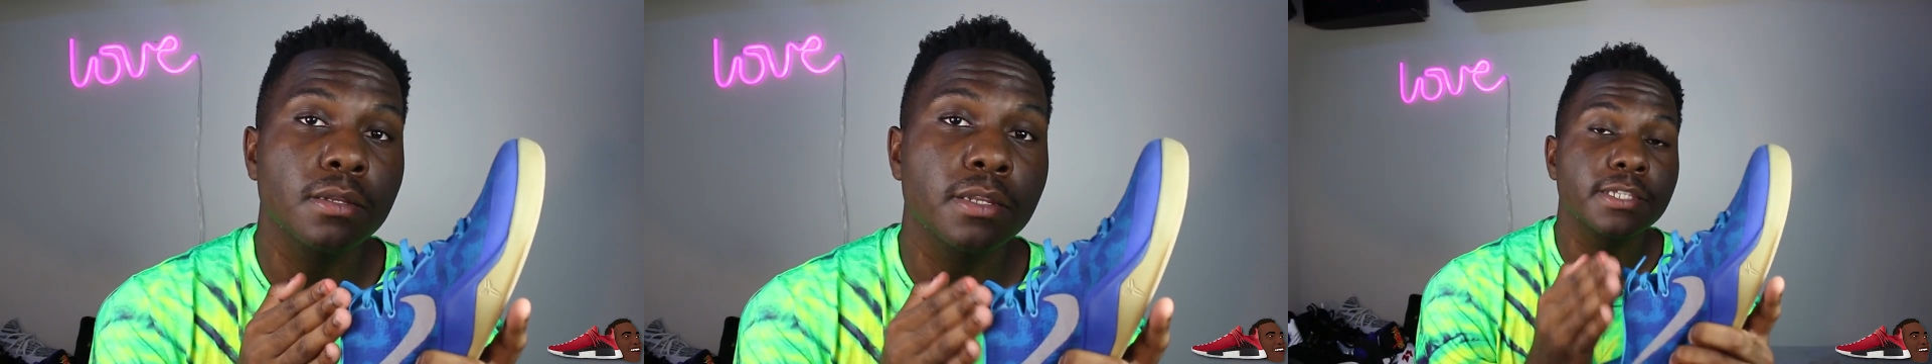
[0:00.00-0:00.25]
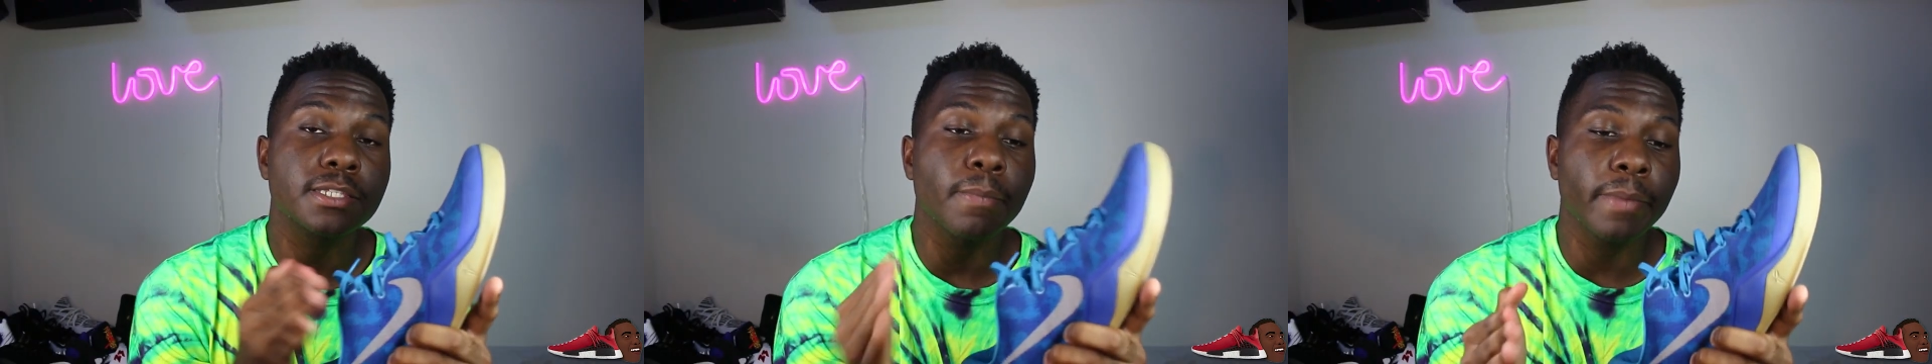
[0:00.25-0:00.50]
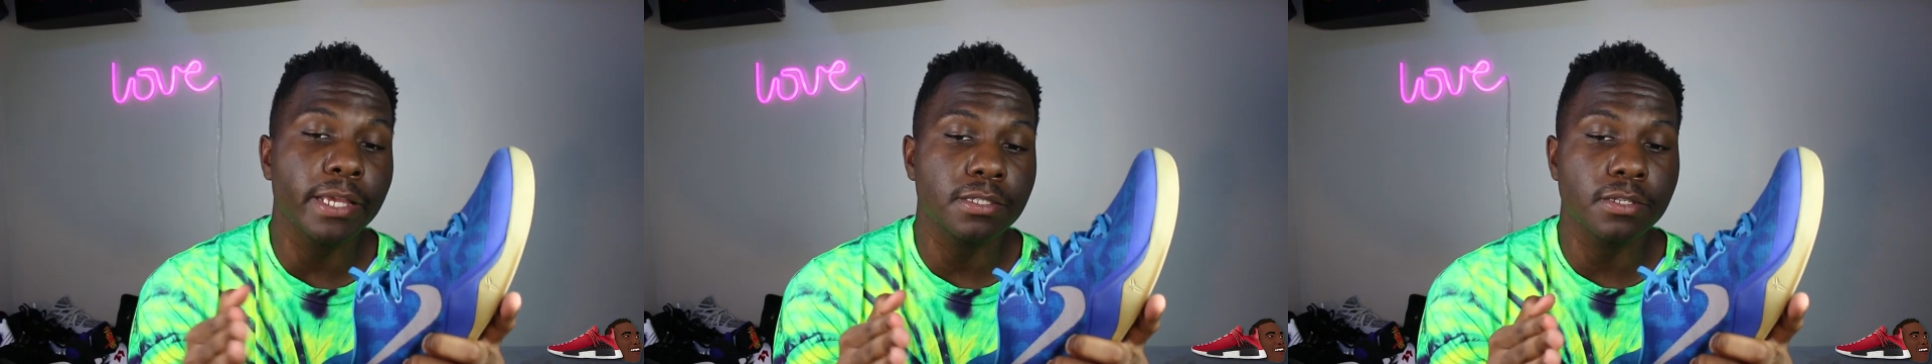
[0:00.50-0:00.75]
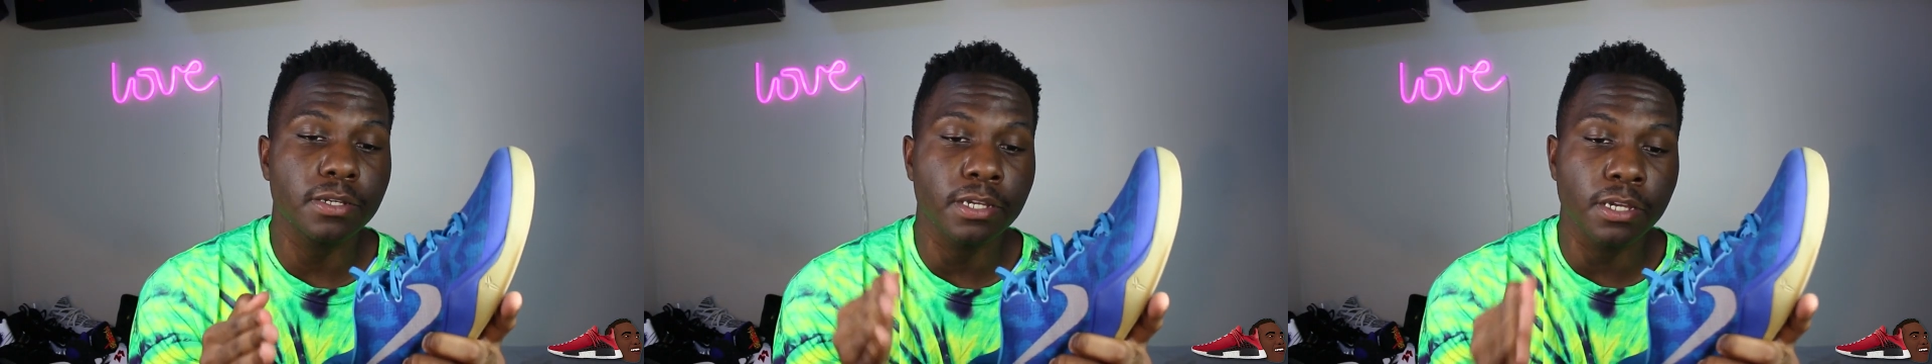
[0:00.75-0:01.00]
this
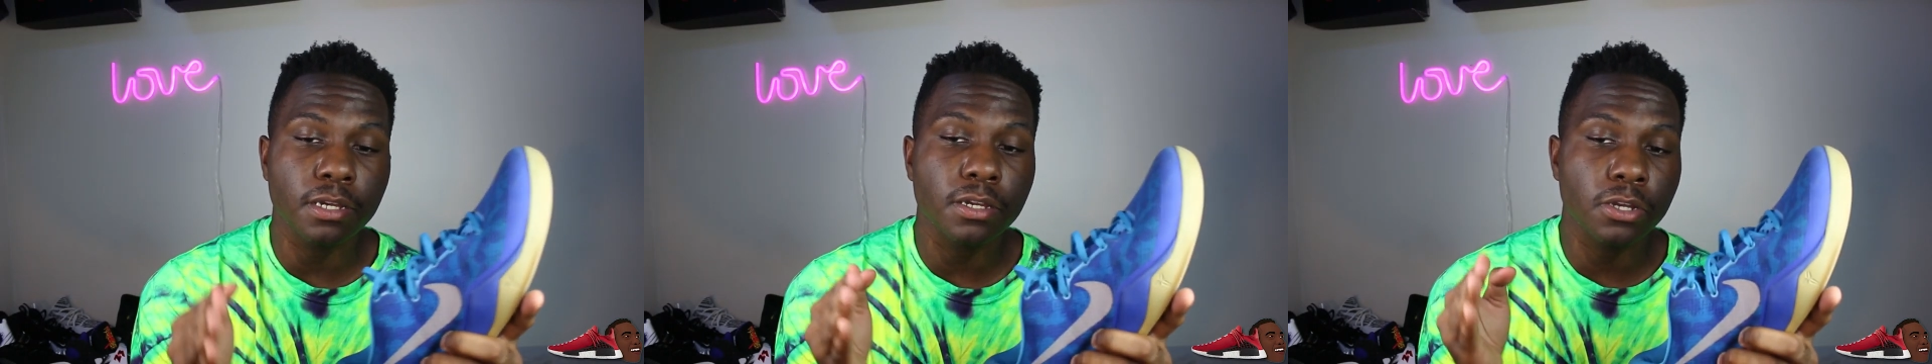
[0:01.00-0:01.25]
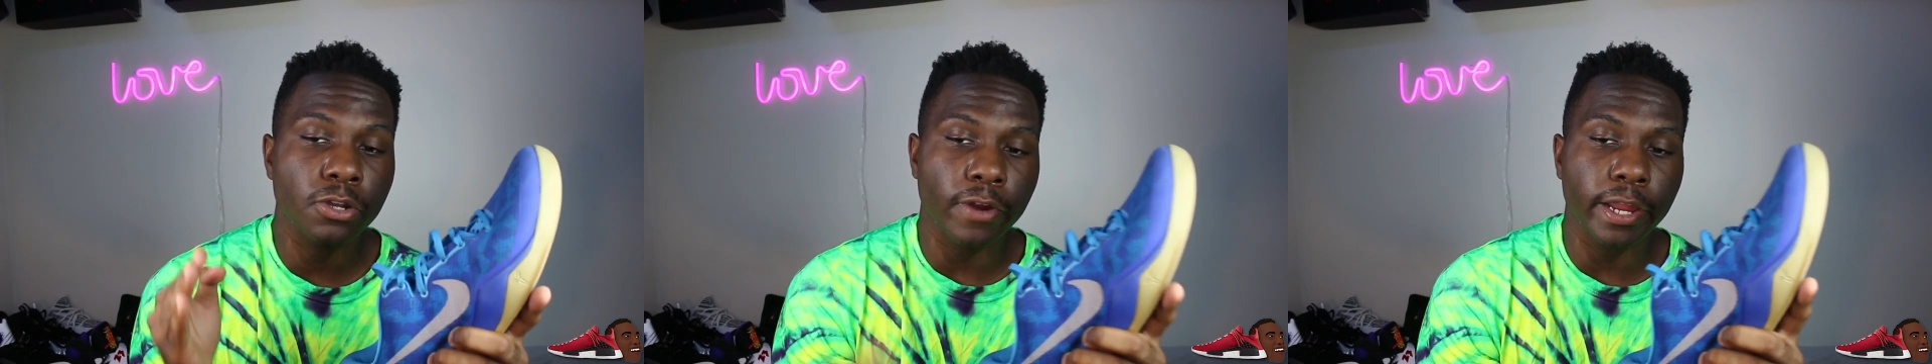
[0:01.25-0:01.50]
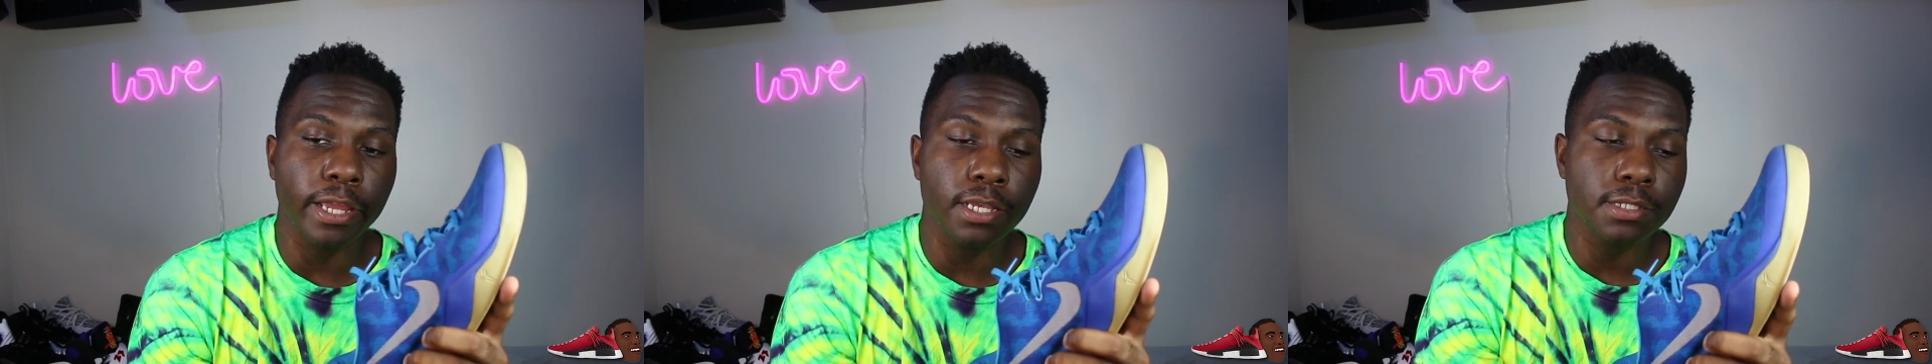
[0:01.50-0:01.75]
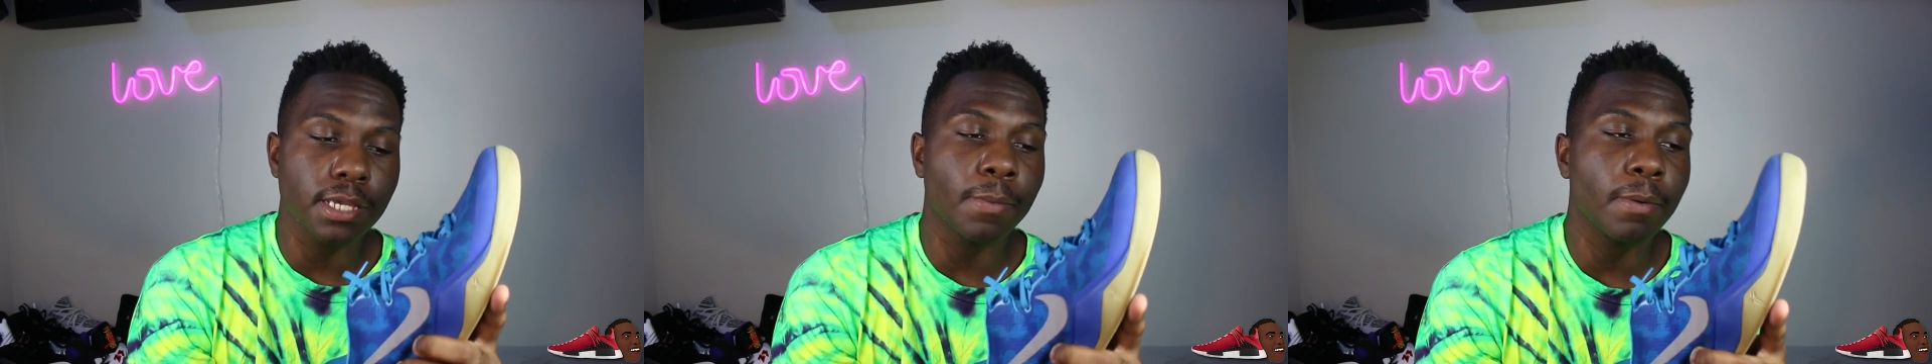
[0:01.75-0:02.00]
semester, good, good
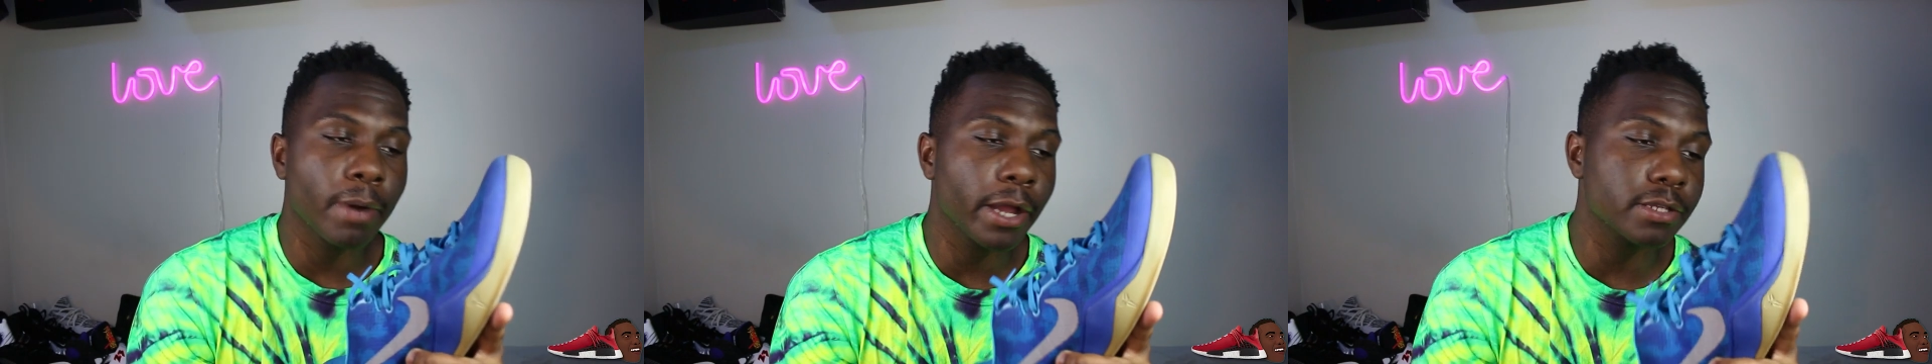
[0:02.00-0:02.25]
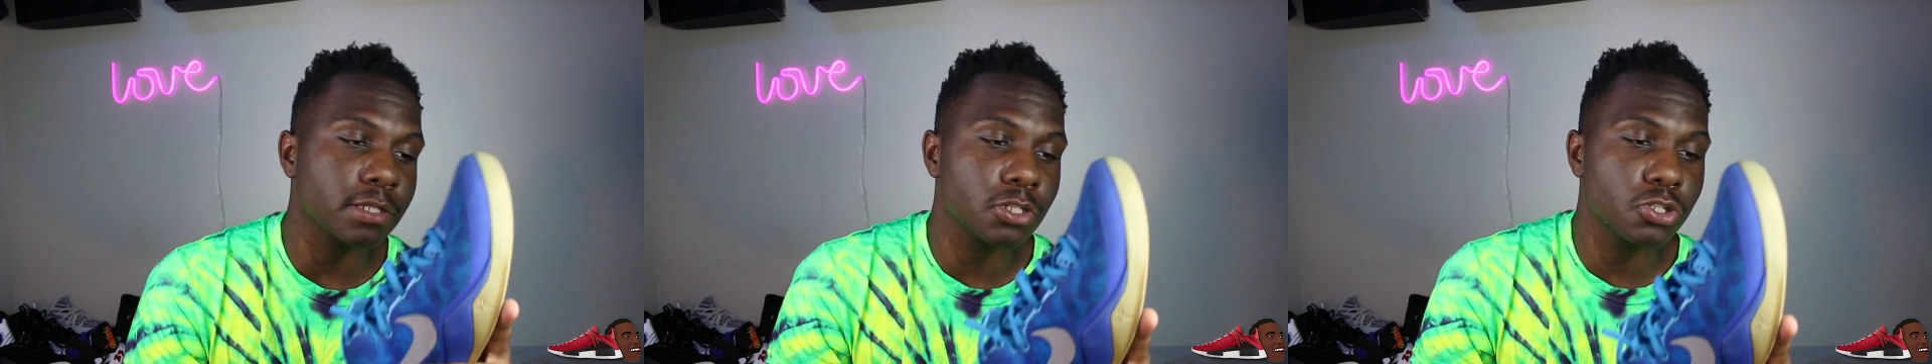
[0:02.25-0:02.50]
grades, I'ma buy you some